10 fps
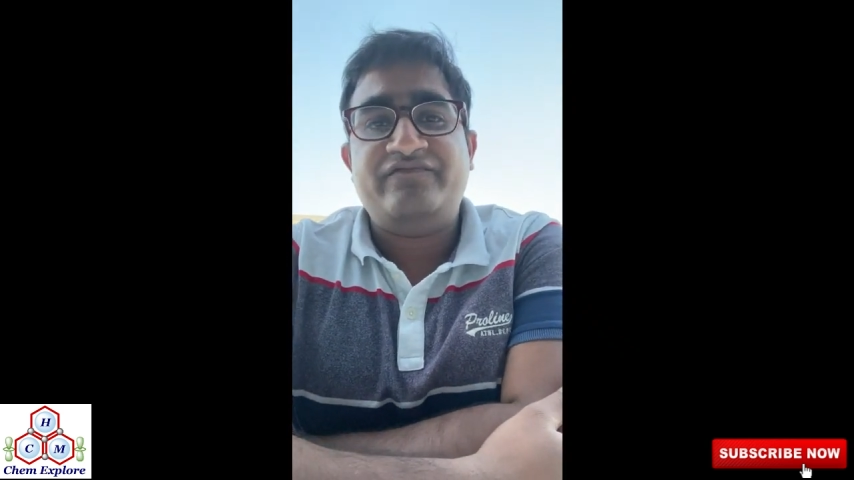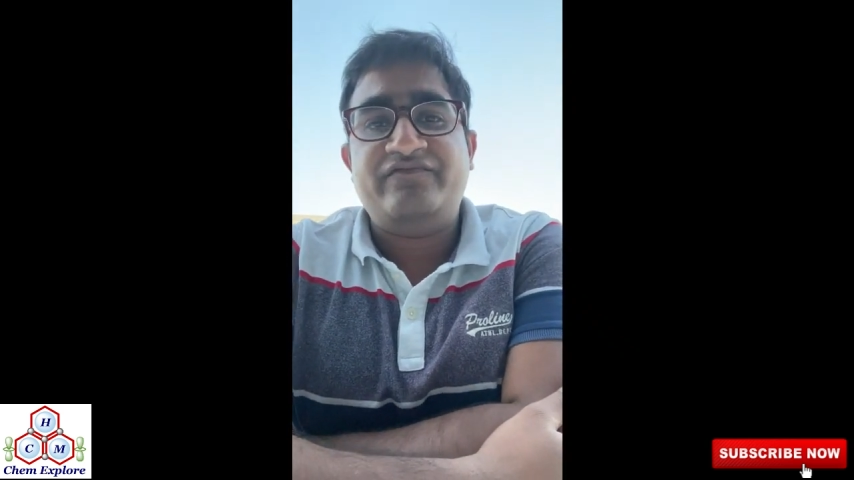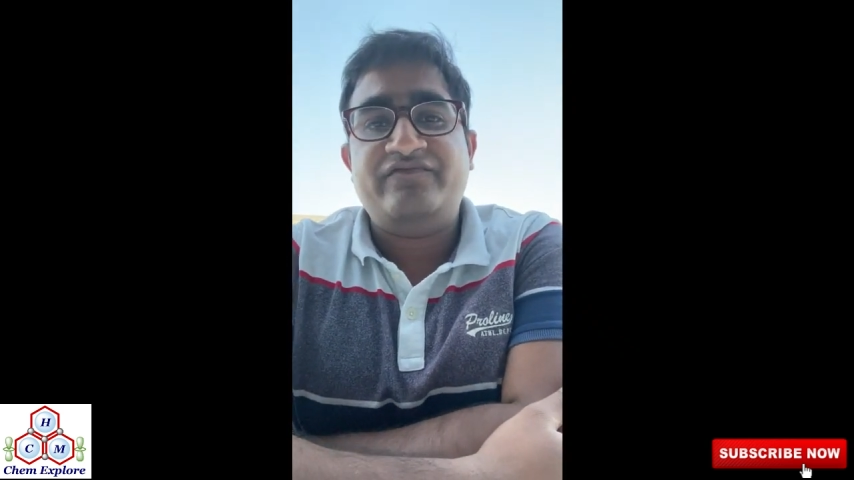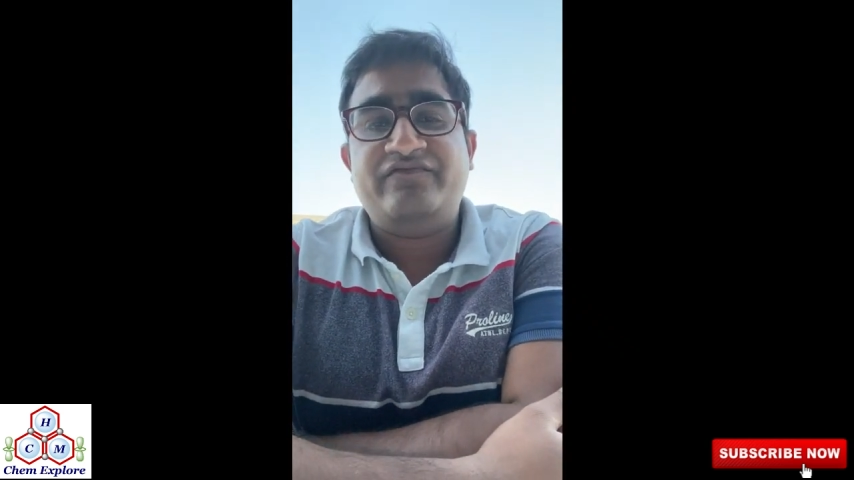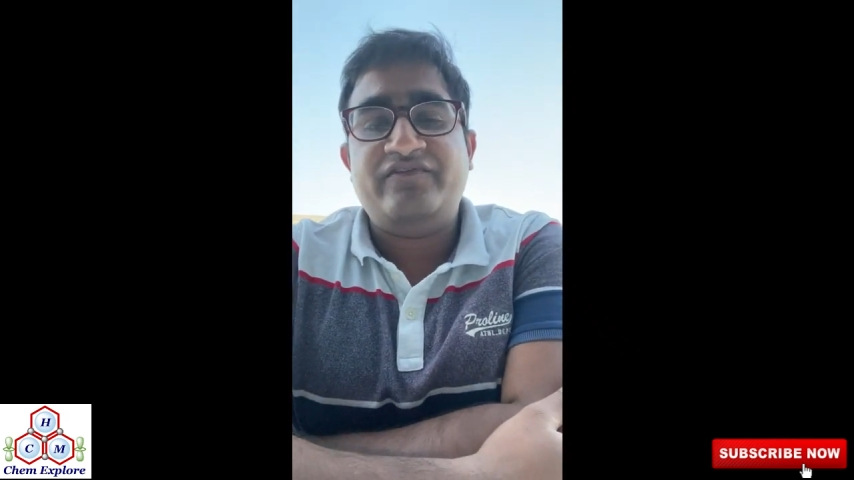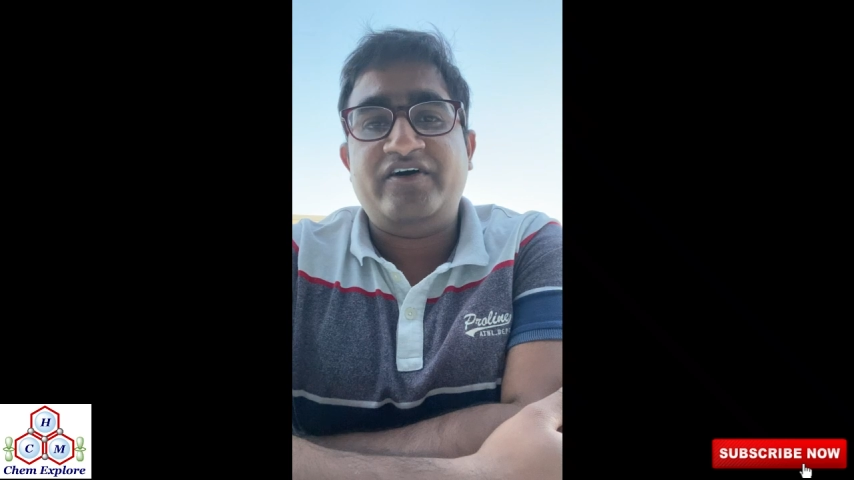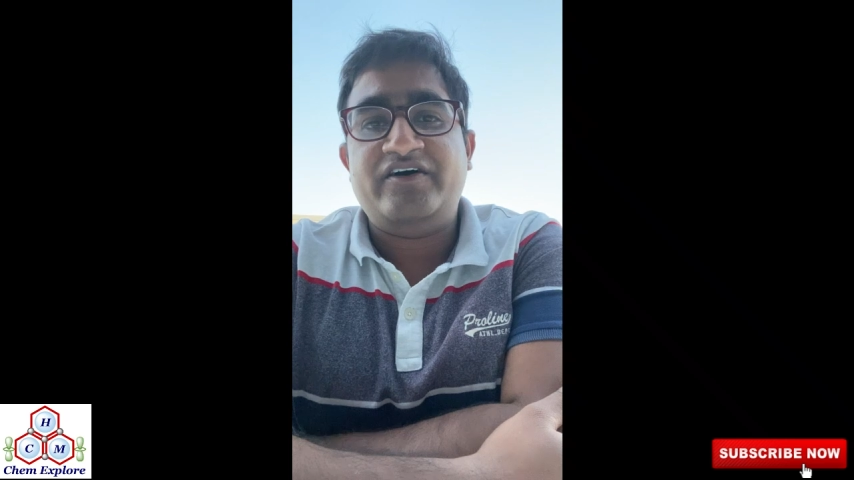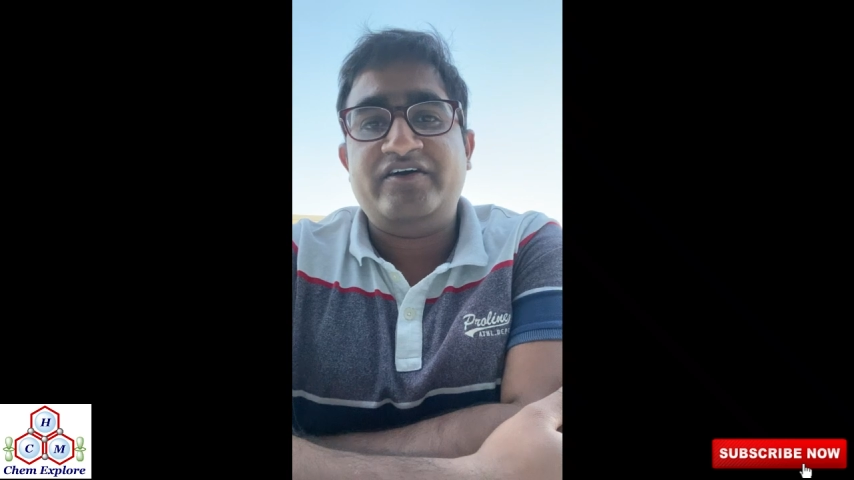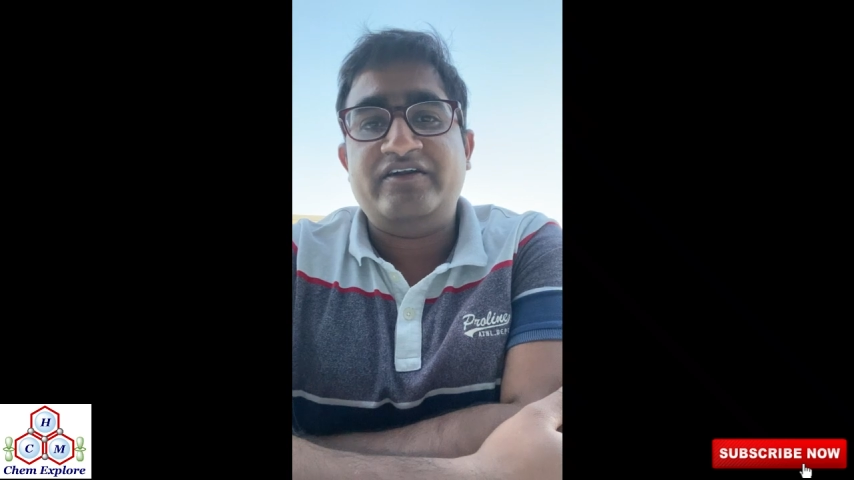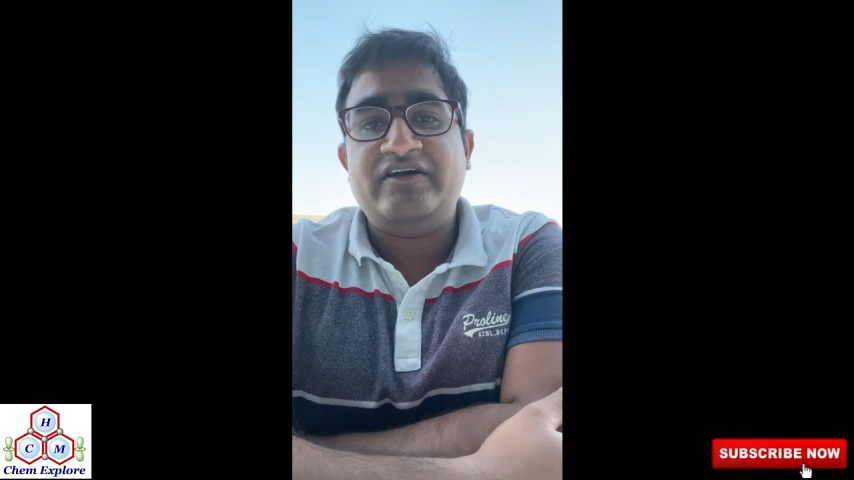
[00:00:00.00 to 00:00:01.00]

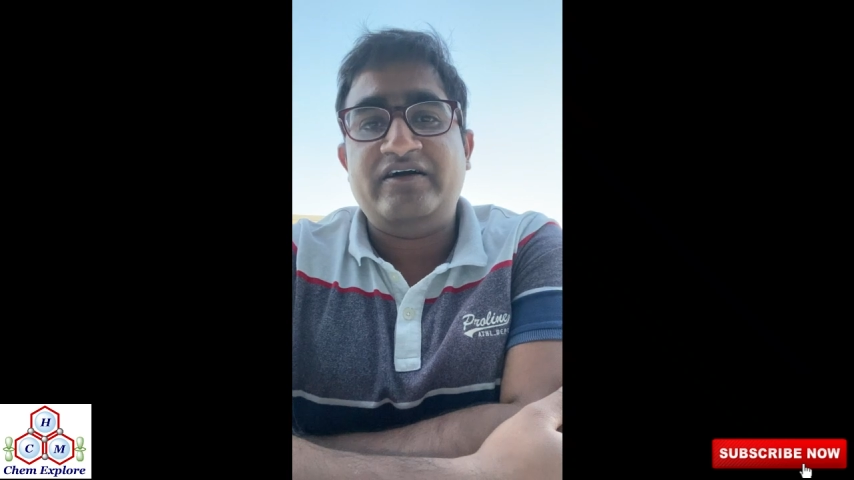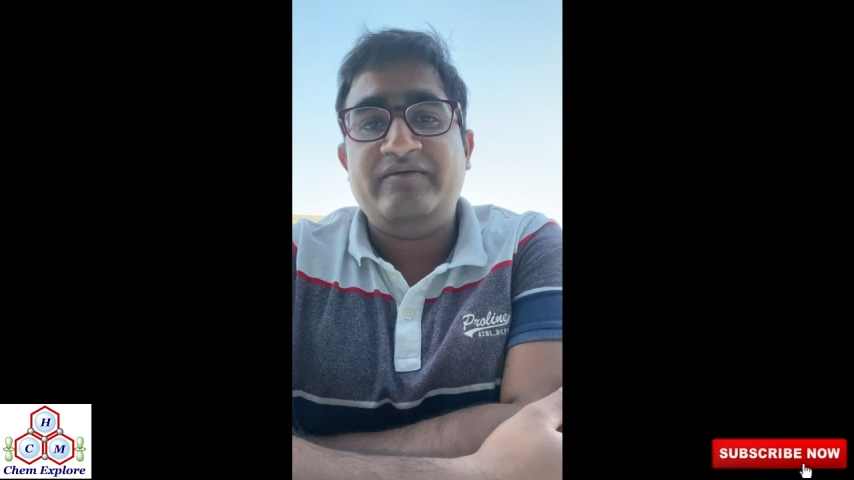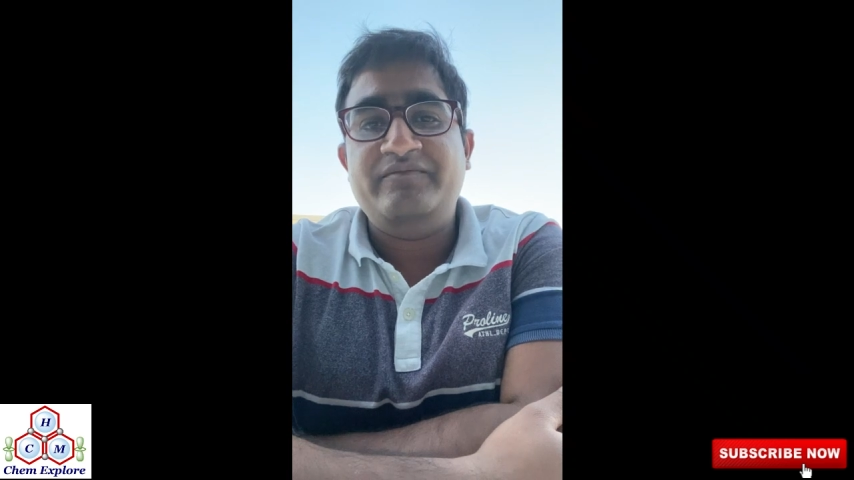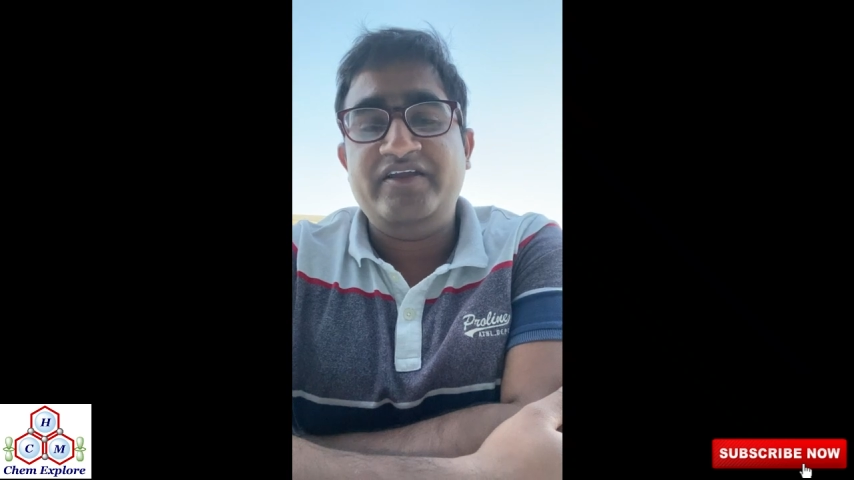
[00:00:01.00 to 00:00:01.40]
for me,